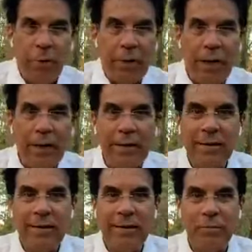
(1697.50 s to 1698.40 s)
Okay?
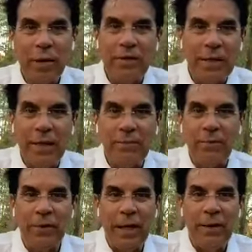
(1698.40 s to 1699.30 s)
Praise God
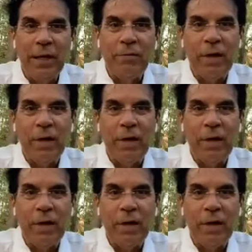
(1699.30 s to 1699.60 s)
for that.